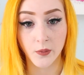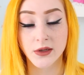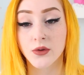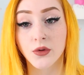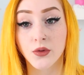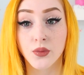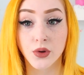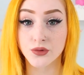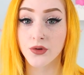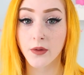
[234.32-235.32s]
we don't know
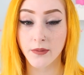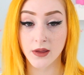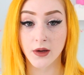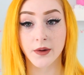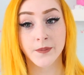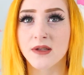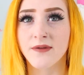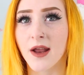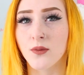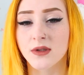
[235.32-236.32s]
what's wrong with her. The
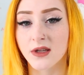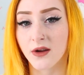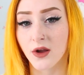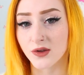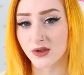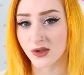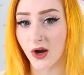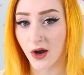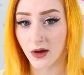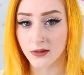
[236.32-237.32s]
vet was
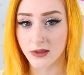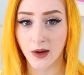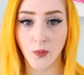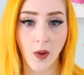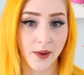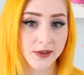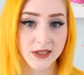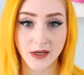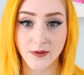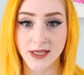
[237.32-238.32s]
concerned, like why was
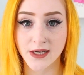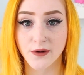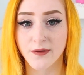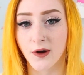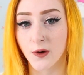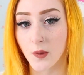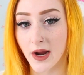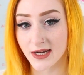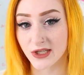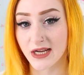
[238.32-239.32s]
she losing her fur?
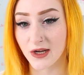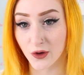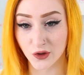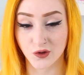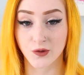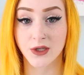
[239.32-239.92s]
Why did she look so